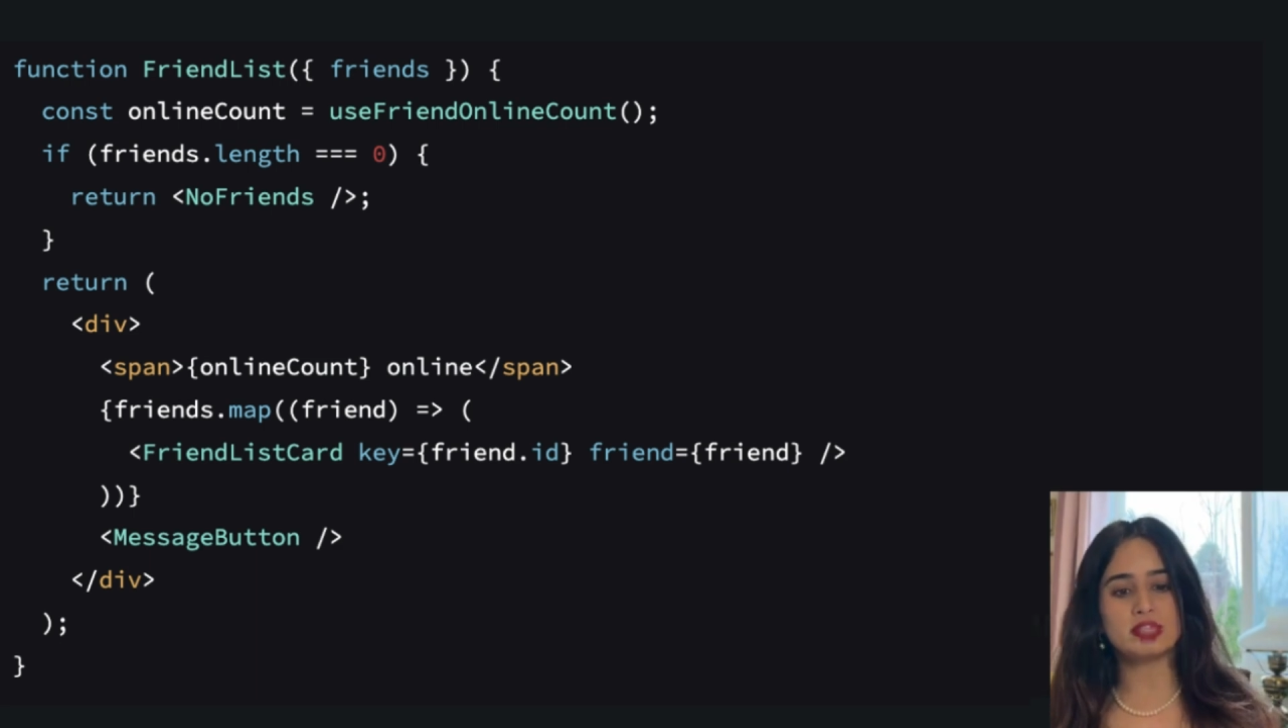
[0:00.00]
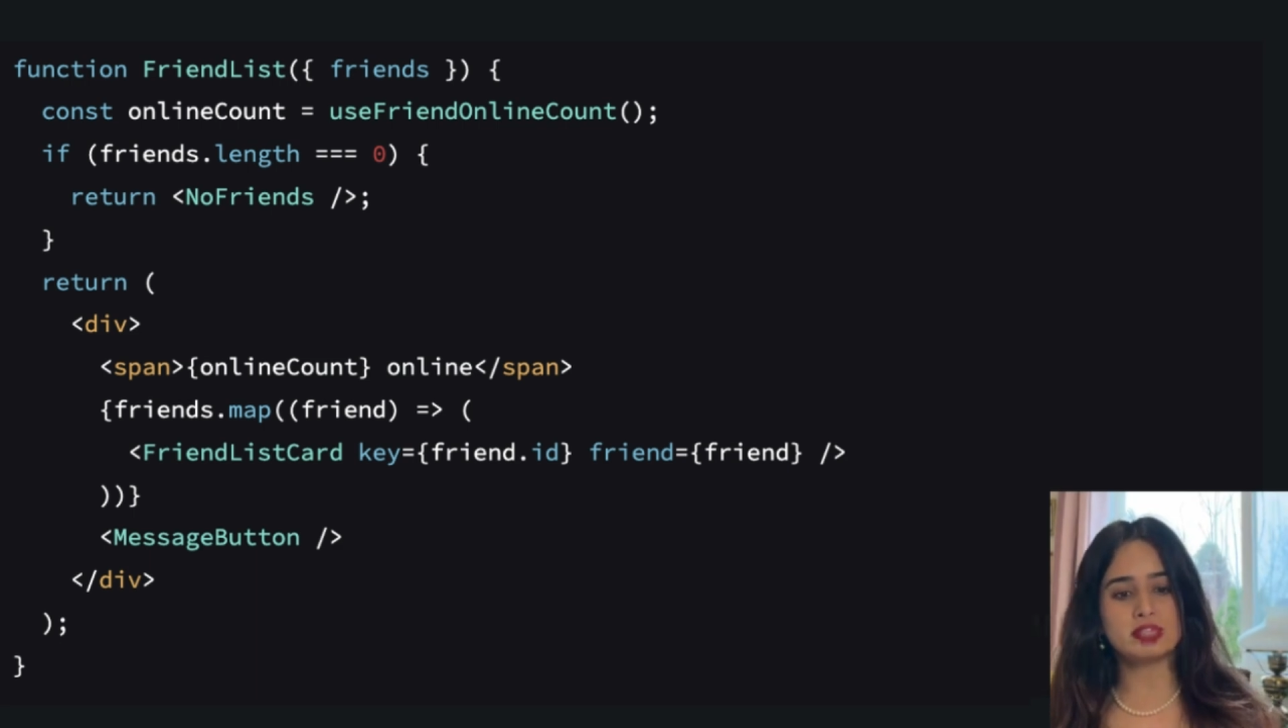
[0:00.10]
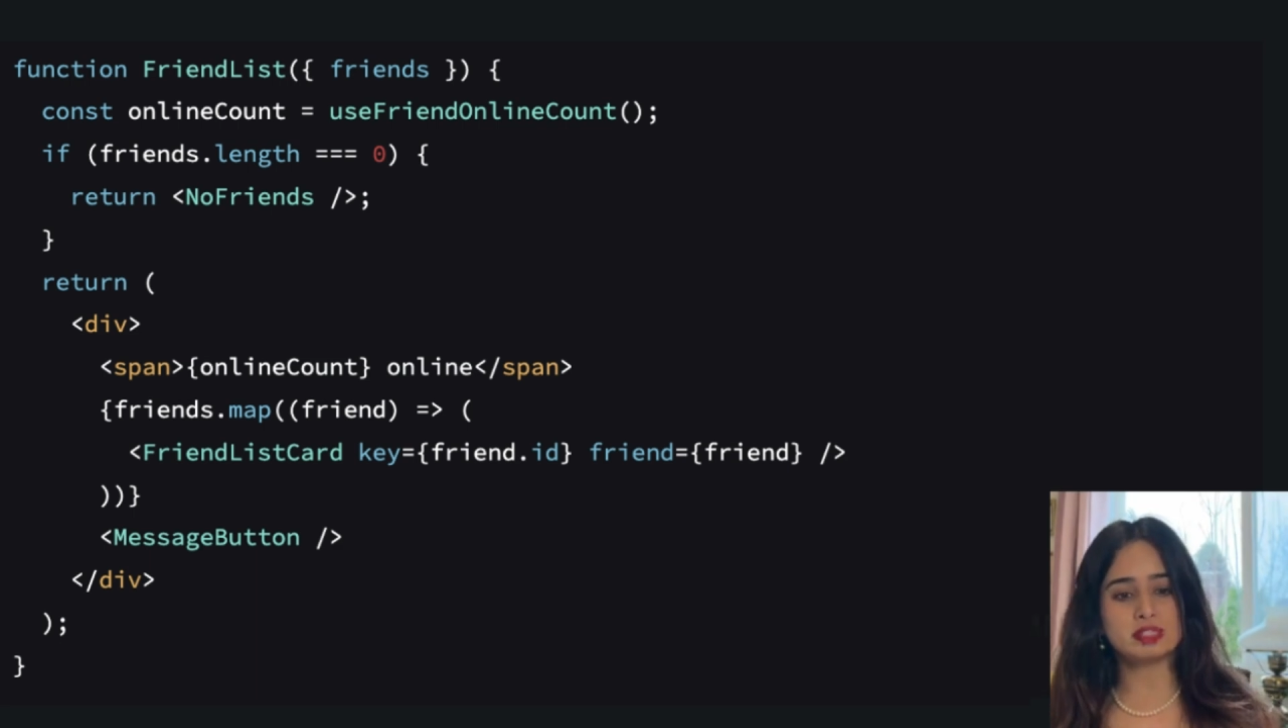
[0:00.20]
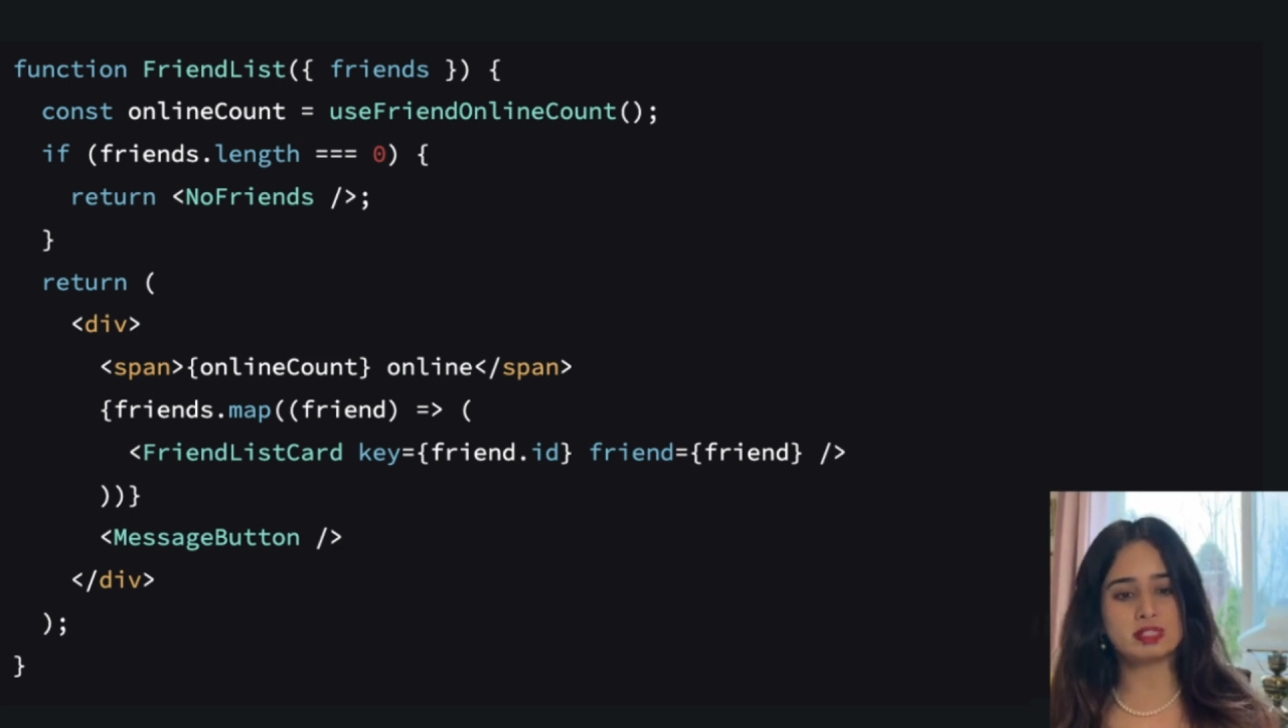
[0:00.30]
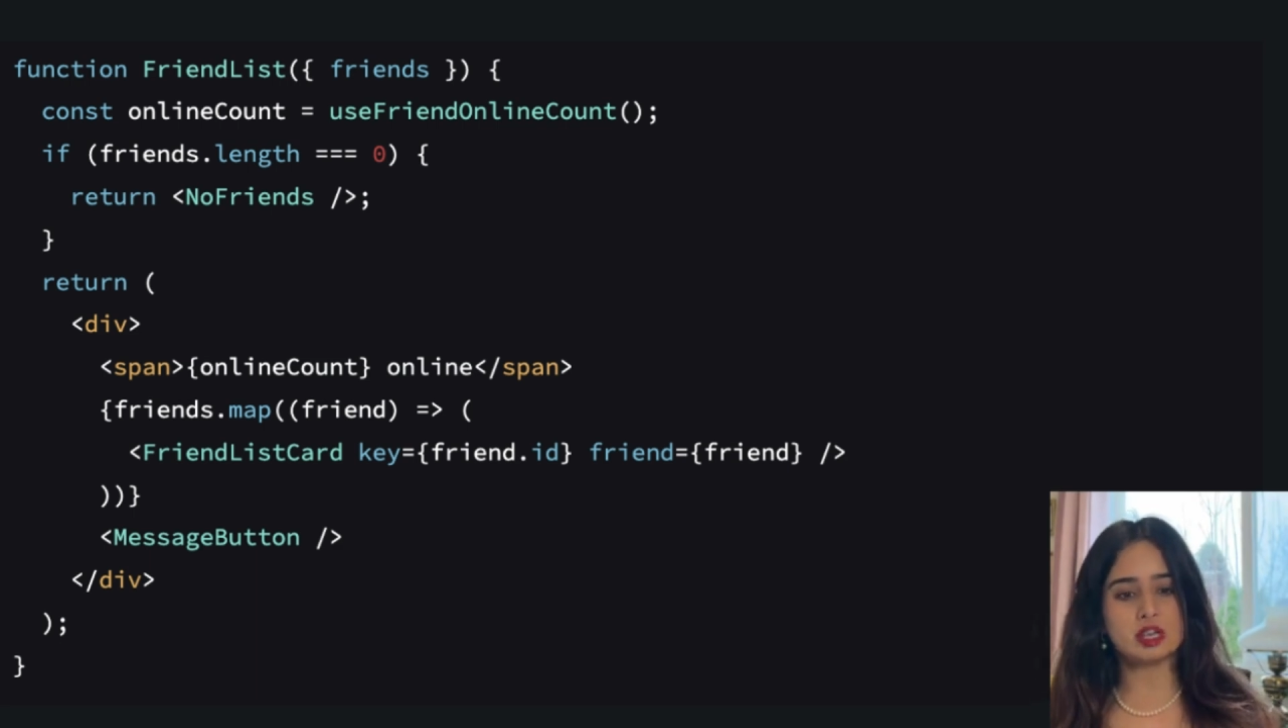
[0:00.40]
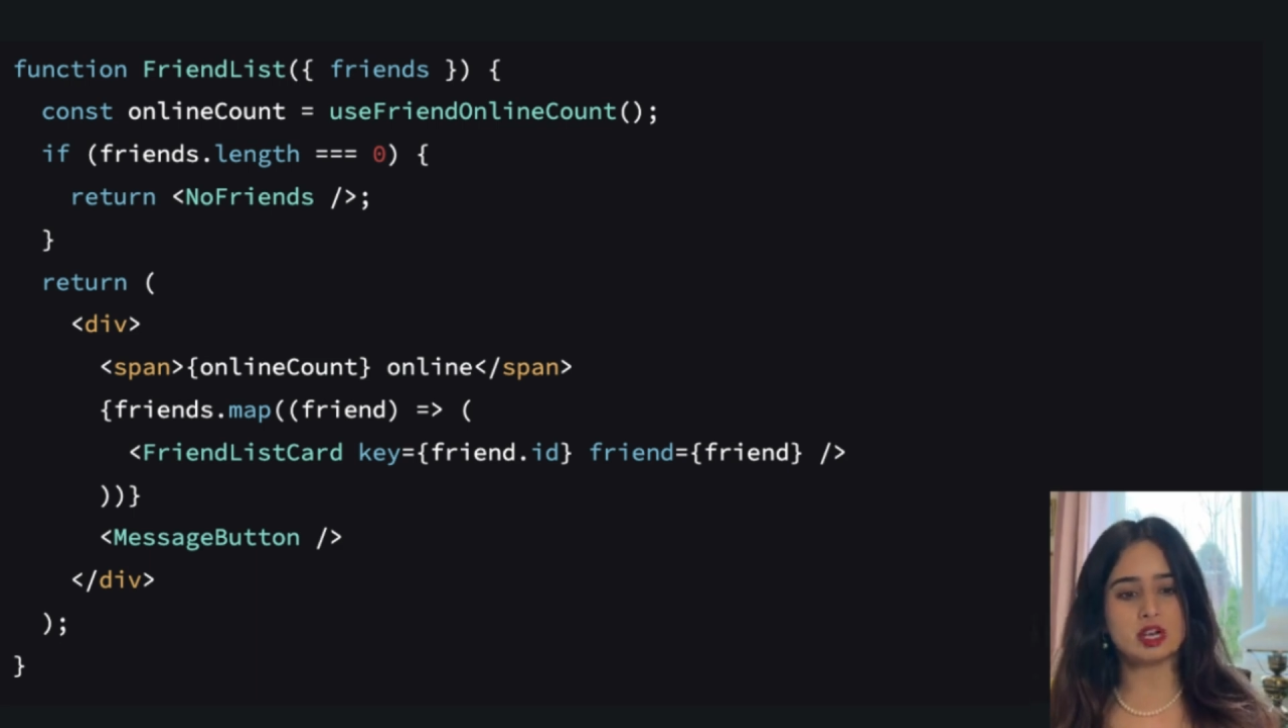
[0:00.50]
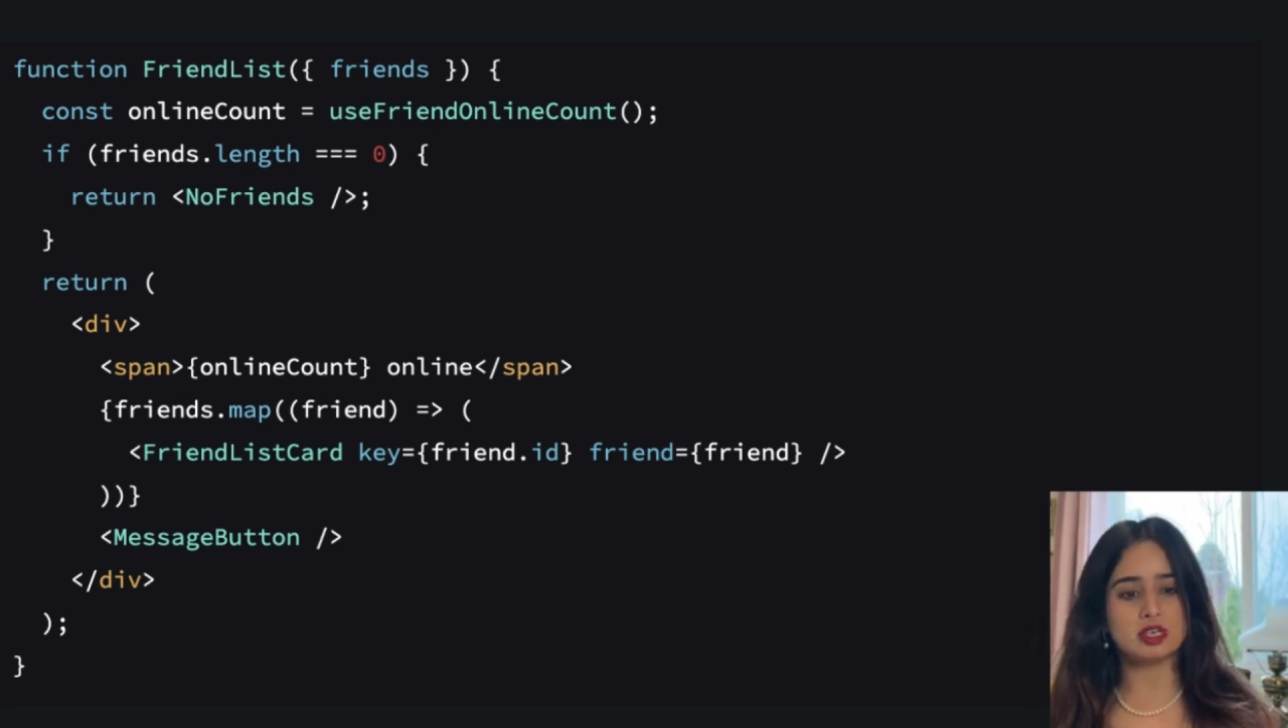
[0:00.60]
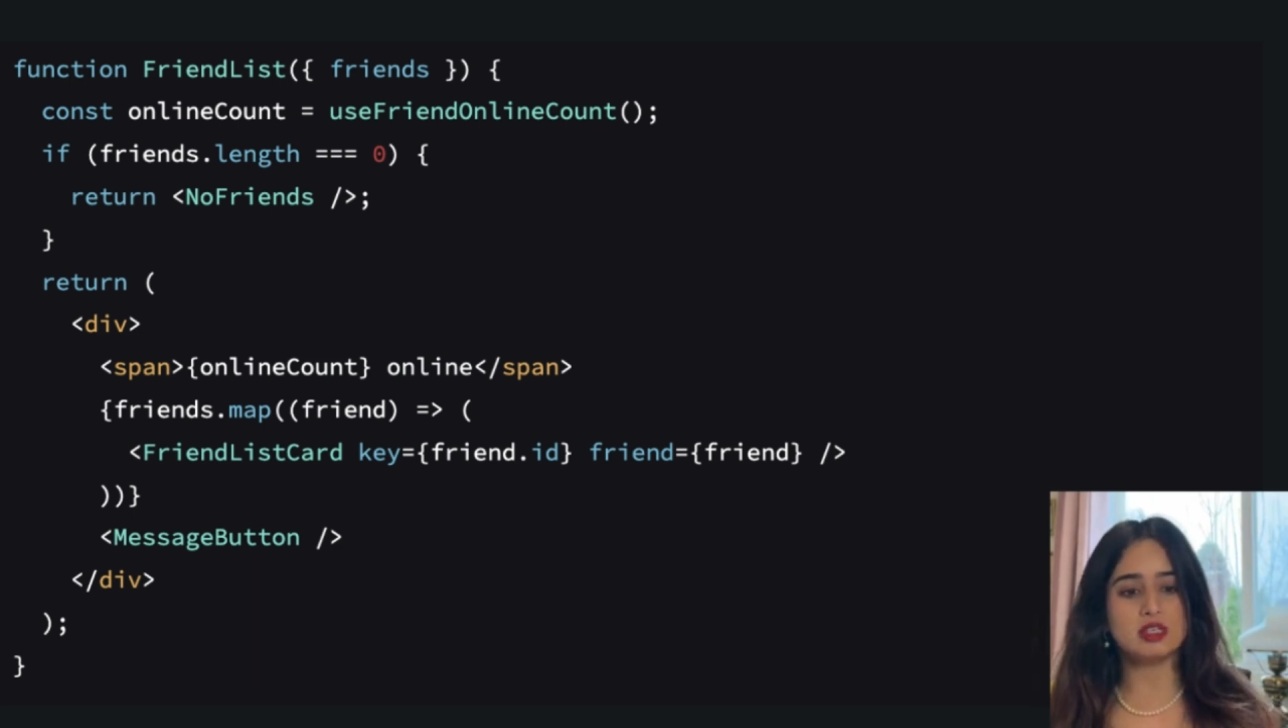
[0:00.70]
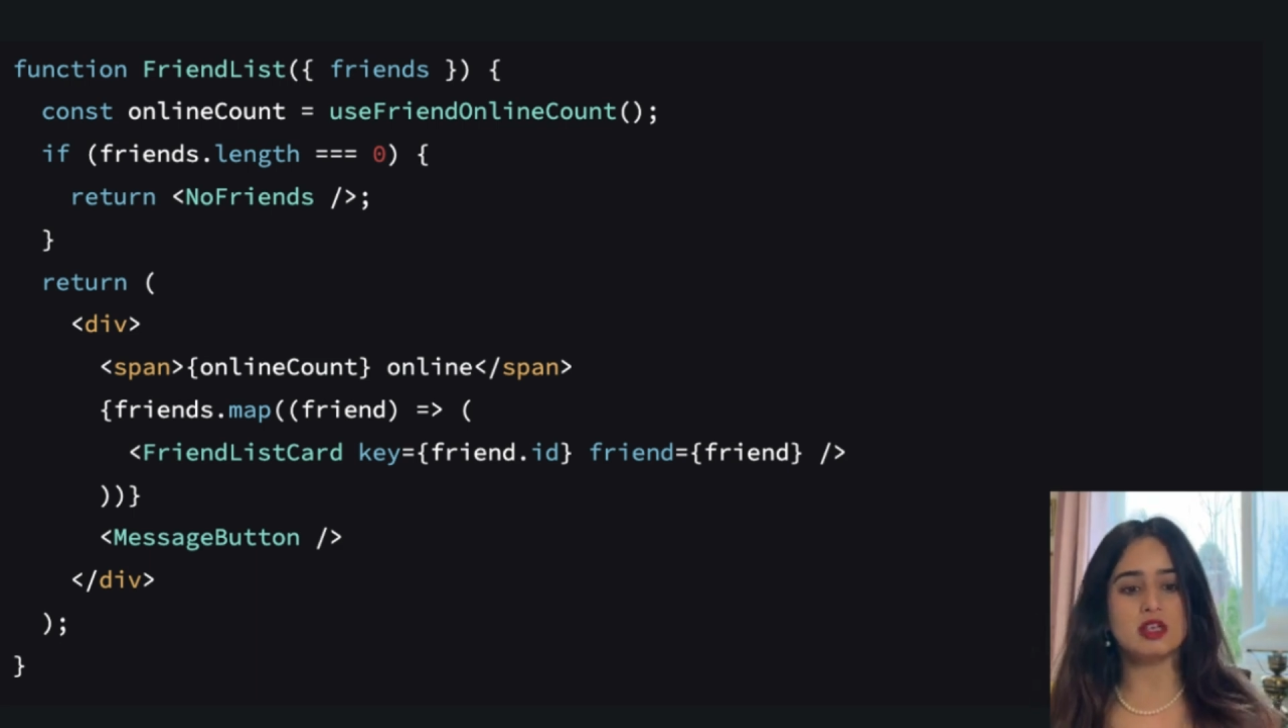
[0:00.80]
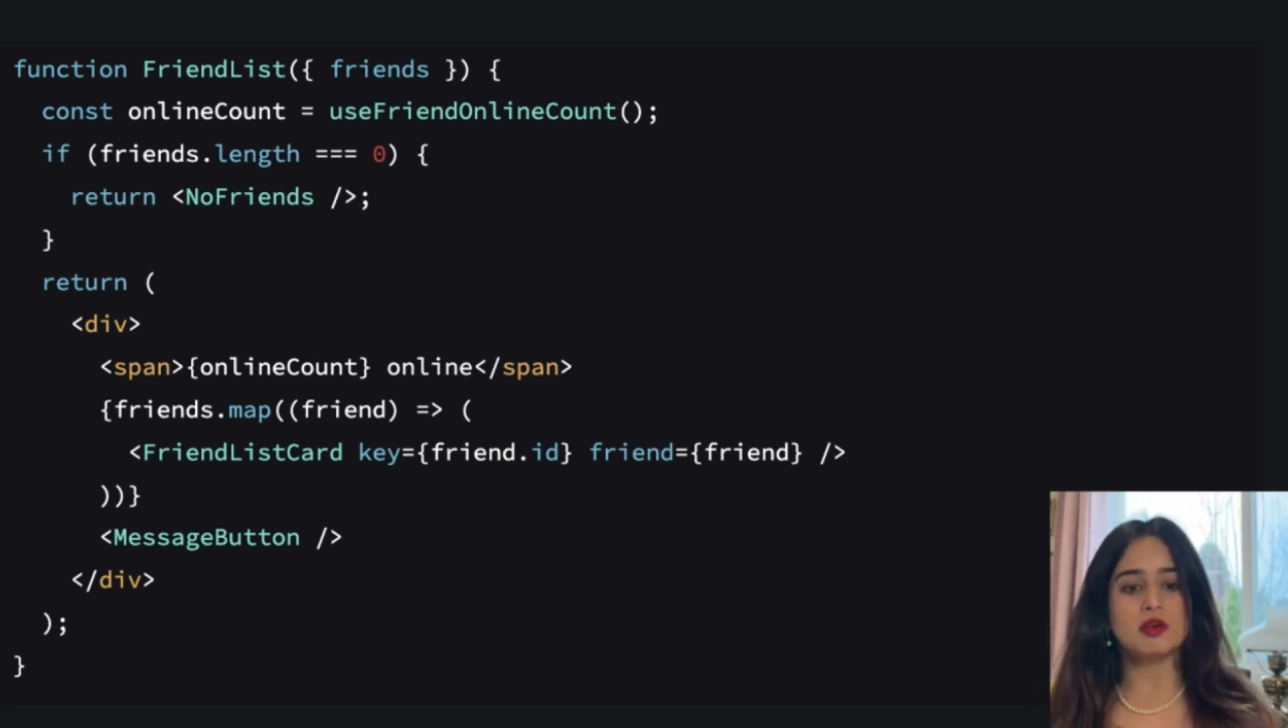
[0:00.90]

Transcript: list card,